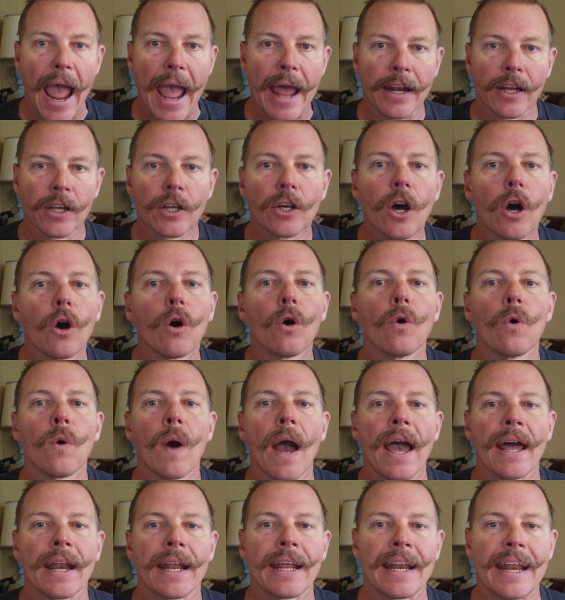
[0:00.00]
and
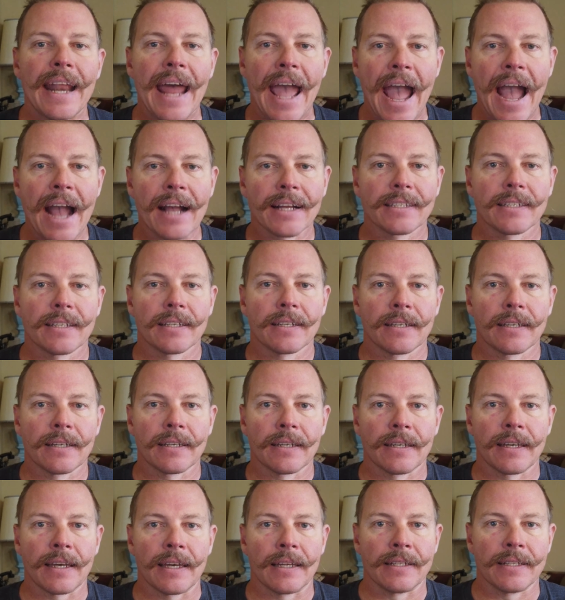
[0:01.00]
go and enact
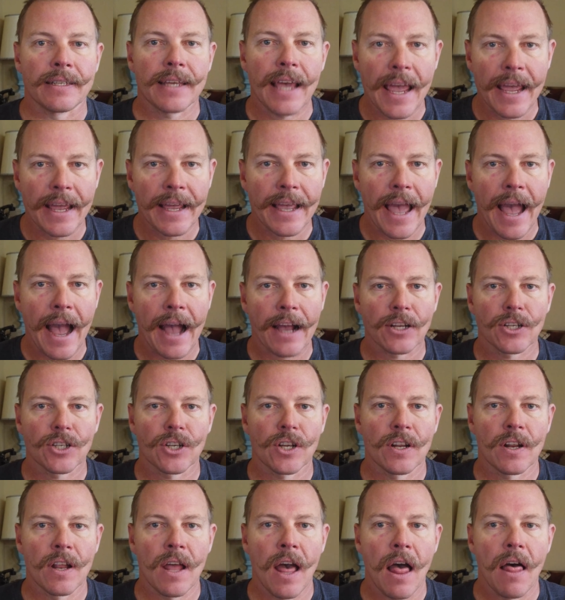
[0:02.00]
and take
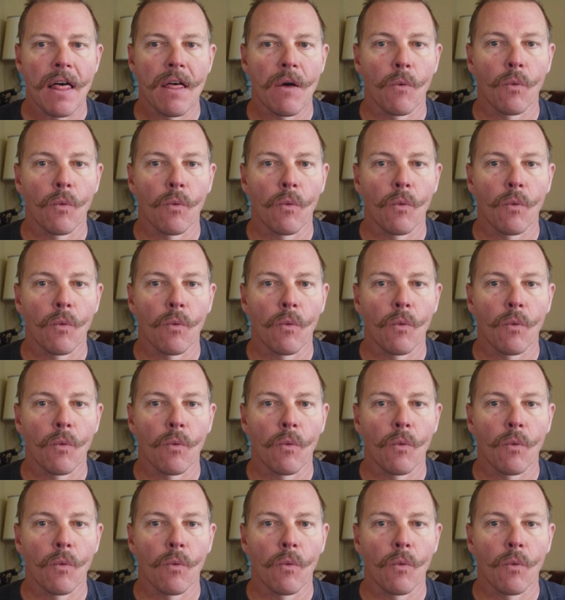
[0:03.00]
action